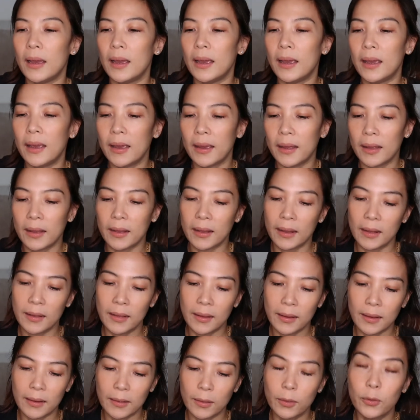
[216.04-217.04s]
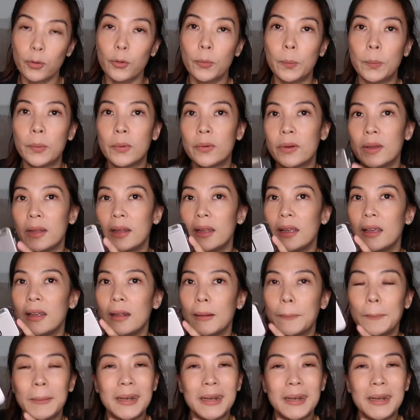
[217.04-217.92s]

and I think 2.8,